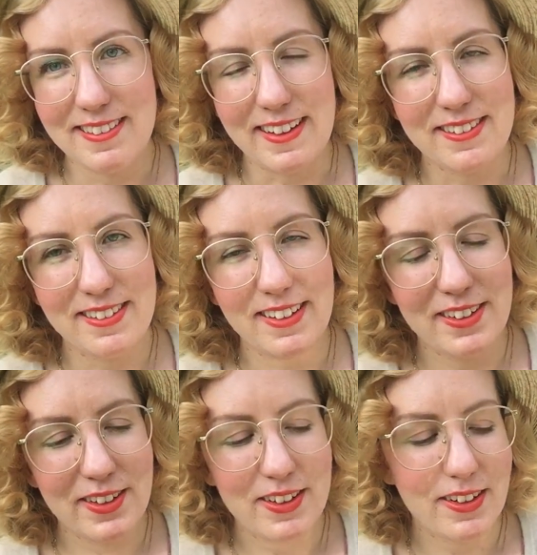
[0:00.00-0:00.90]
that's
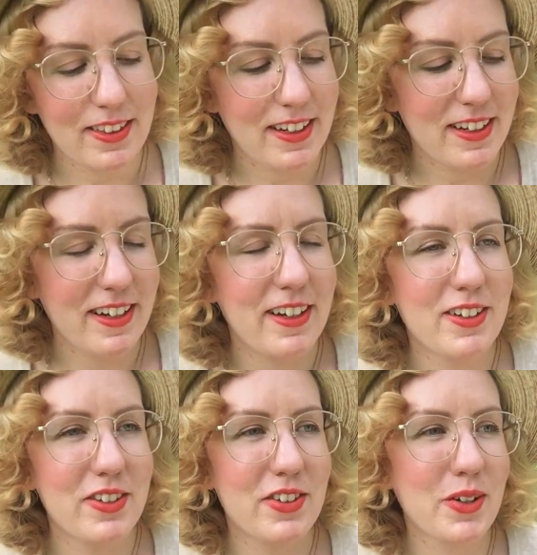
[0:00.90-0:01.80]
another thing I
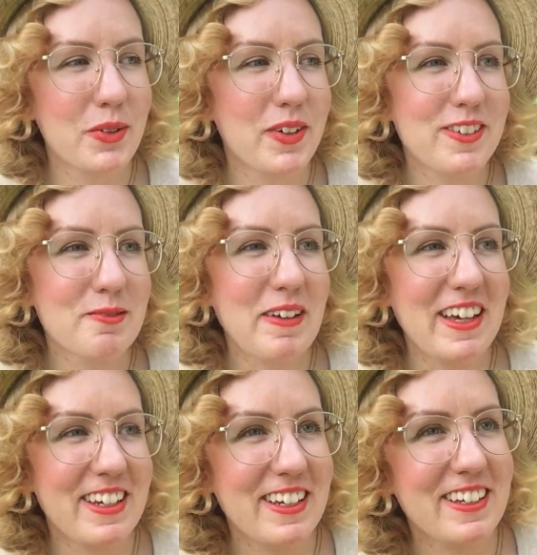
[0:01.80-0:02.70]
also want to
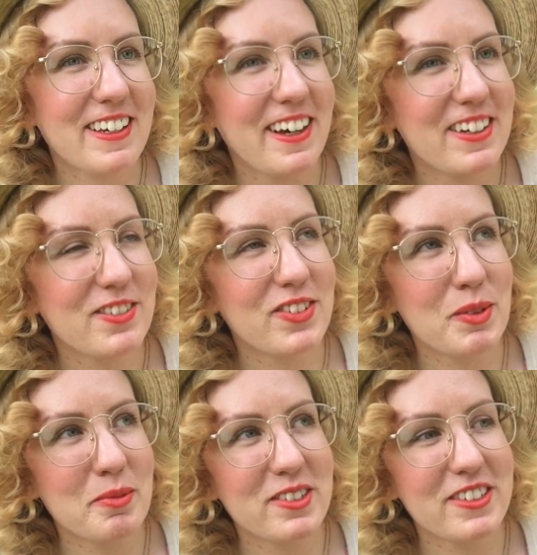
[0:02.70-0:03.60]
make, and kind of
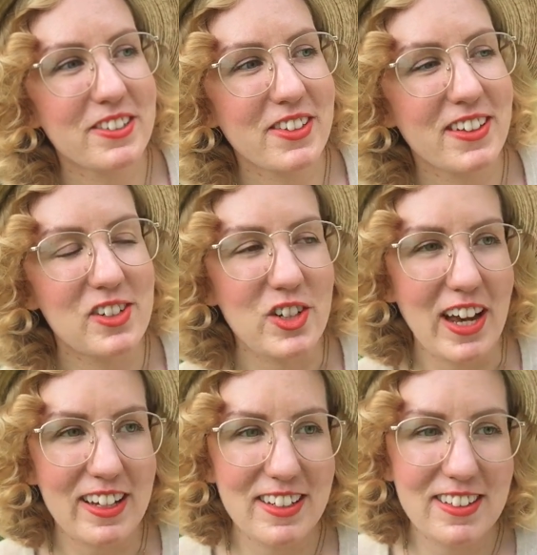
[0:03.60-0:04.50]
similar to the
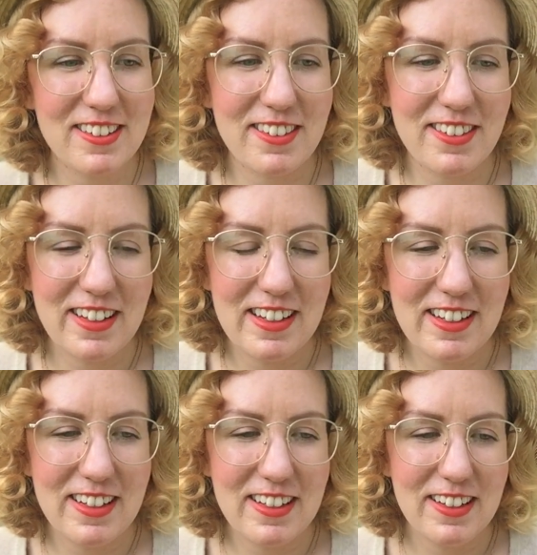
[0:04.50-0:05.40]
jackets.
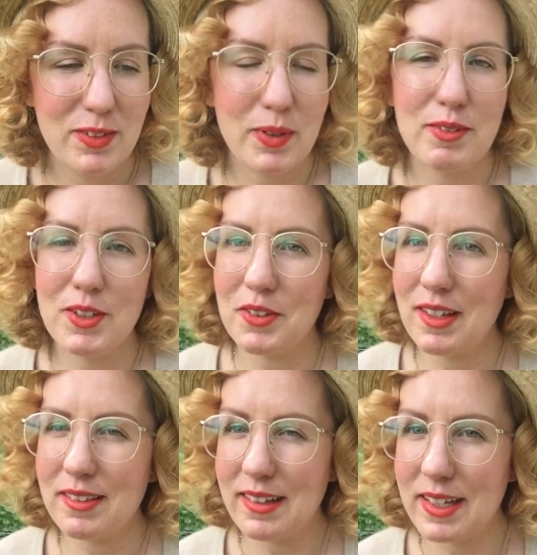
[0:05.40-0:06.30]
It's one of those
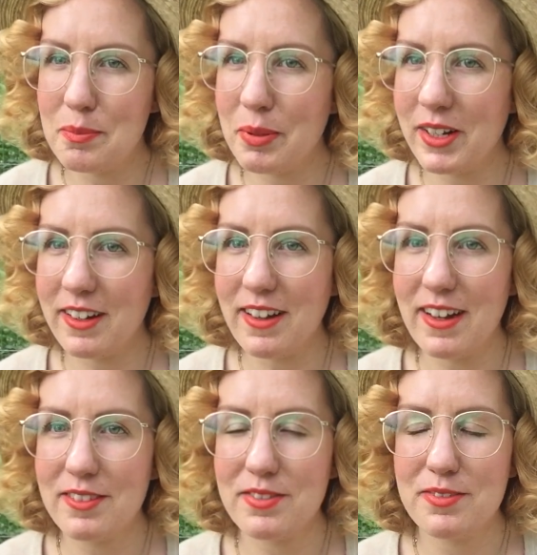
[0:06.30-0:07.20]
things I keep putting
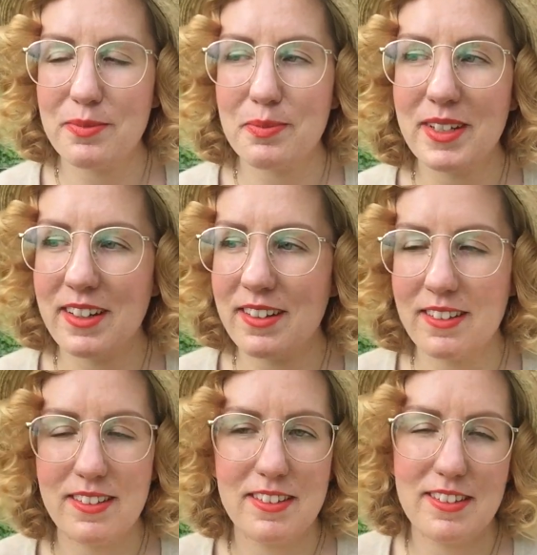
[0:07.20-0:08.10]
off
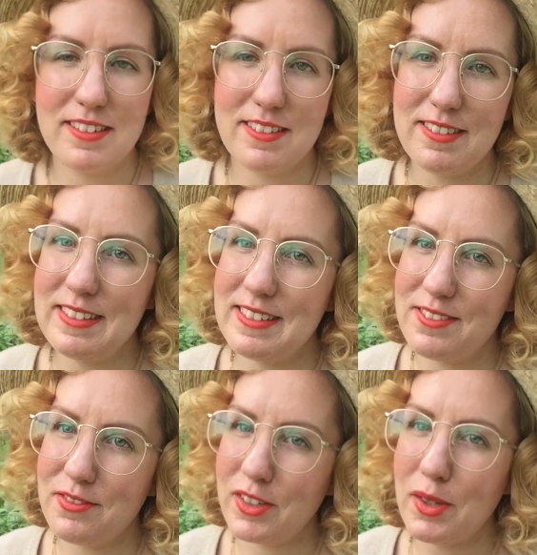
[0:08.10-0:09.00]
because
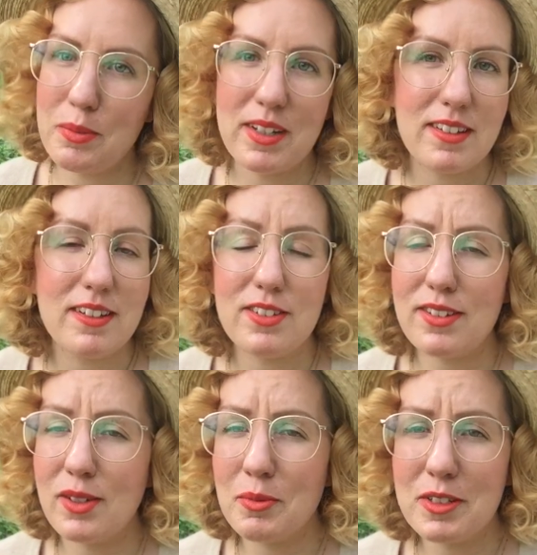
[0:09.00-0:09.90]
for some reason it's
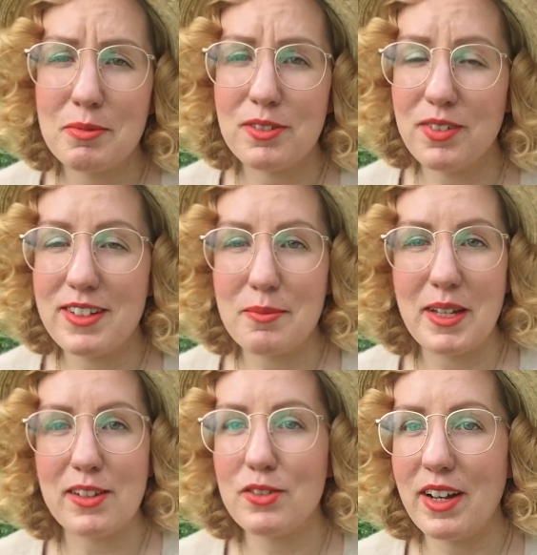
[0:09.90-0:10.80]
just so much more fun to
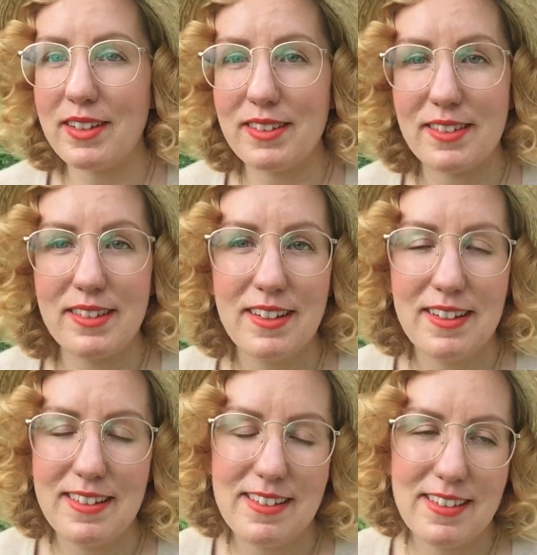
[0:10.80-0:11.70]
make a dress
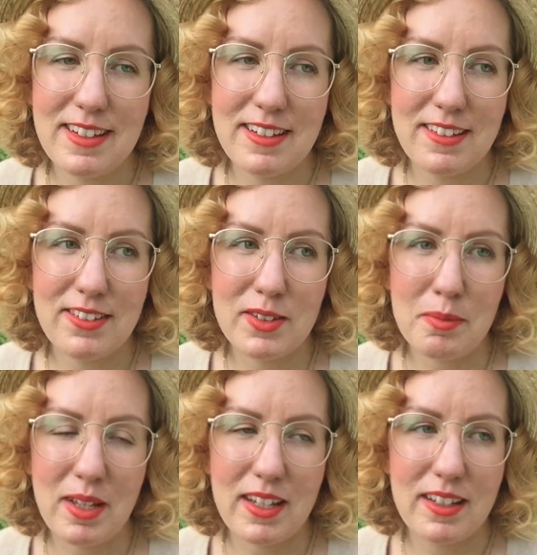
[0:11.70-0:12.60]
than it is to
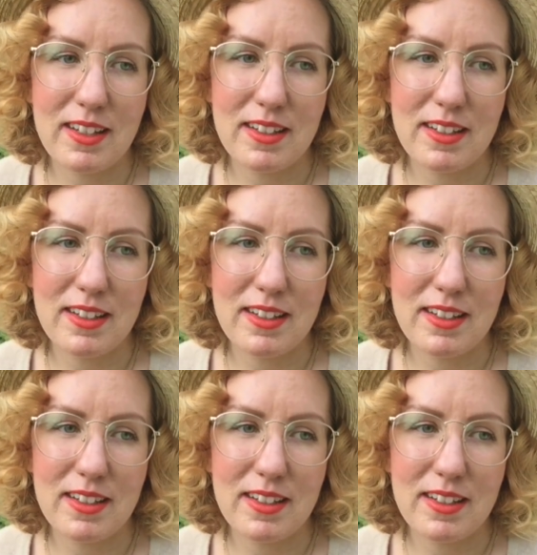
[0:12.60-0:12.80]
make